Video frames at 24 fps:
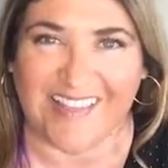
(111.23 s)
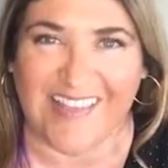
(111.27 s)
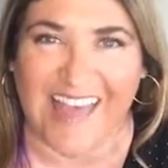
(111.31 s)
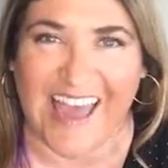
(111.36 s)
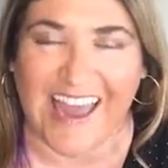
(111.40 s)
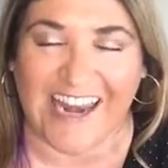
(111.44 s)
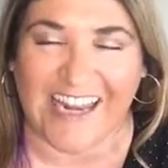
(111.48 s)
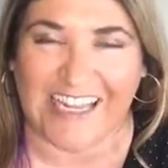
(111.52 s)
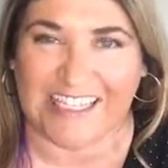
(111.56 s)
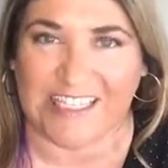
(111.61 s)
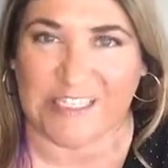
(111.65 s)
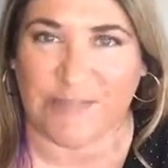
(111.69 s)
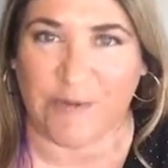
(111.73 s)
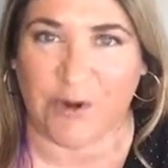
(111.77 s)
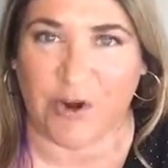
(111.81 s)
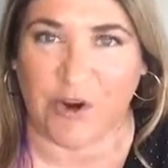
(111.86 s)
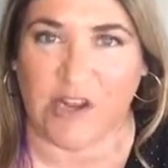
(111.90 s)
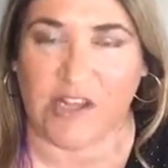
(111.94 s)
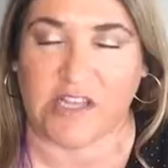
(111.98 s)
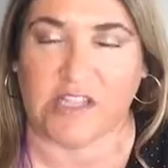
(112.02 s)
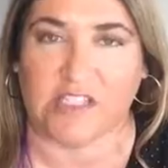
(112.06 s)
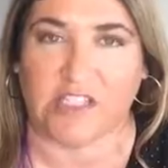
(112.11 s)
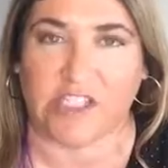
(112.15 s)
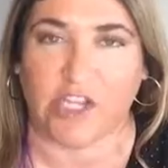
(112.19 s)
that
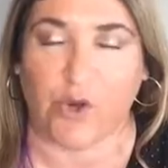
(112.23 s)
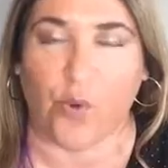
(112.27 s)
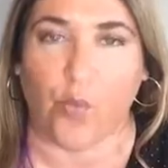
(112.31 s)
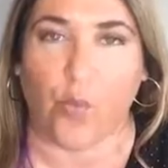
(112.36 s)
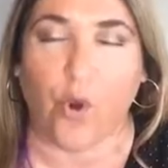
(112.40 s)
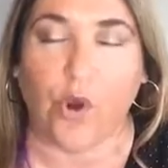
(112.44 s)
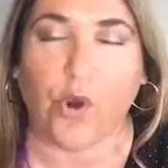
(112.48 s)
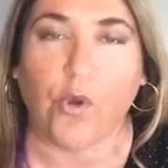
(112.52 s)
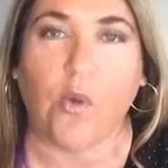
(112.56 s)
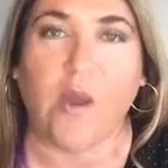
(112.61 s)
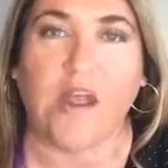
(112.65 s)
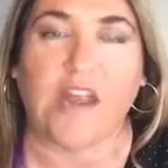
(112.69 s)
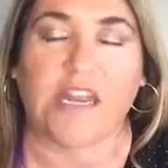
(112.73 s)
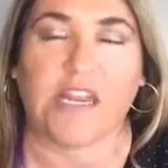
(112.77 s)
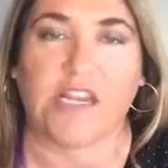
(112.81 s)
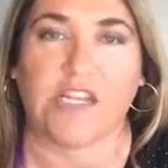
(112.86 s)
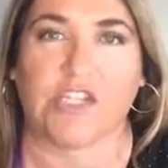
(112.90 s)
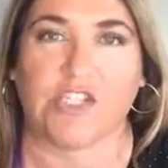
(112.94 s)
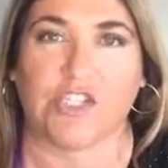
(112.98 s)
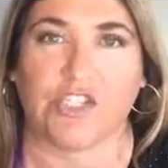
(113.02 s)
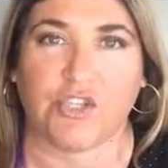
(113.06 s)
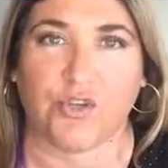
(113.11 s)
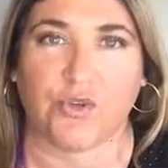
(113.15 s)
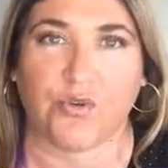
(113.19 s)
experience. What do I need
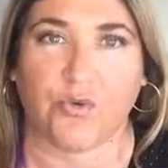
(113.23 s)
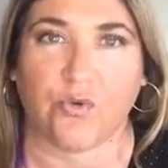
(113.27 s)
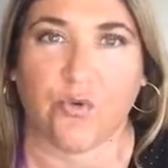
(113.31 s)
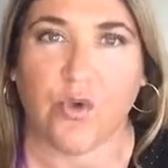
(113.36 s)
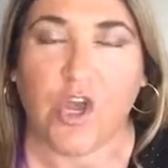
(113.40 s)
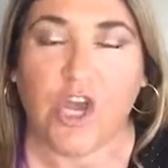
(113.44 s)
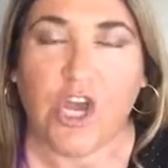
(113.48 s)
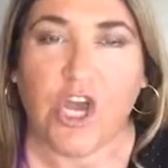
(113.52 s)
to do